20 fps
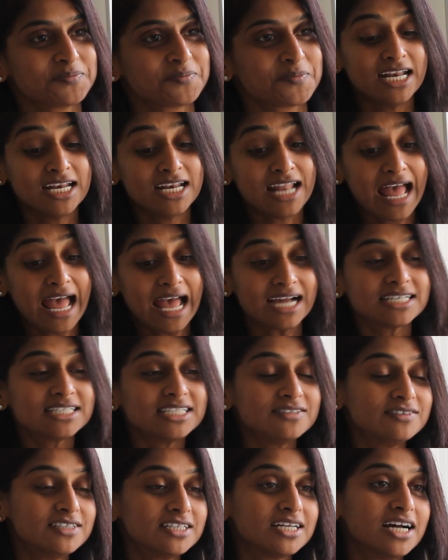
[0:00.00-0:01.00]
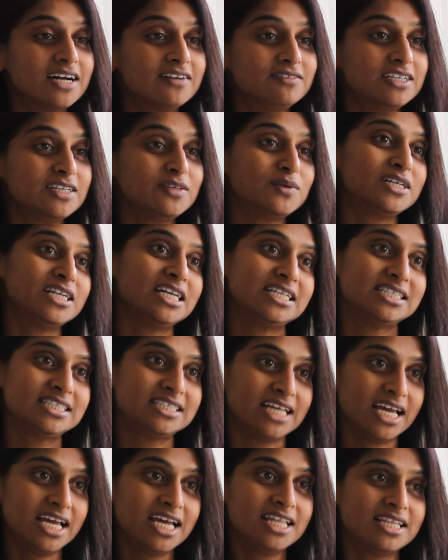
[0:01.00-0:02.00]
And active recovery, when I
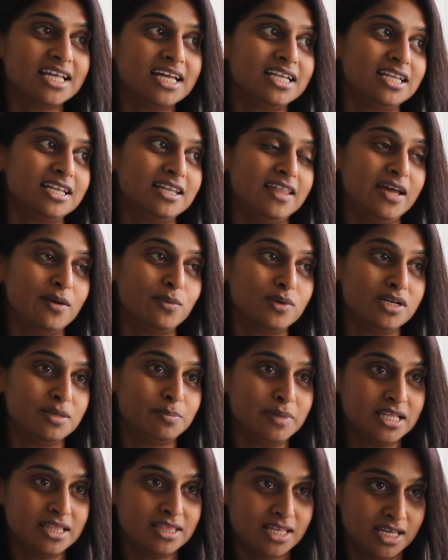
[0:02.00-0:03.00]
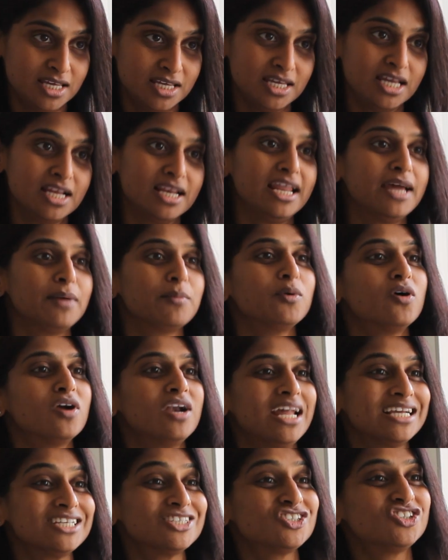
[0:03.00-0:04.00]
say, then they will be thinking like more
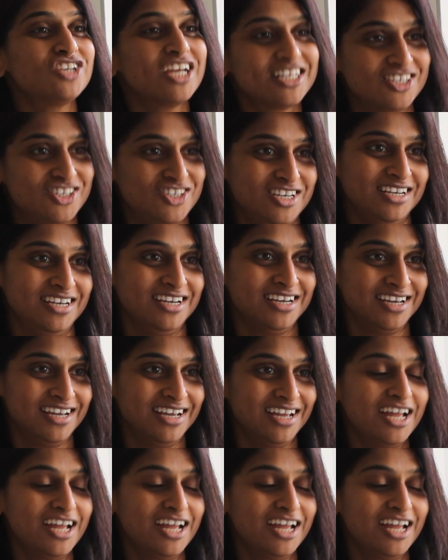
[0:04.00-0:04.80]
like stretching.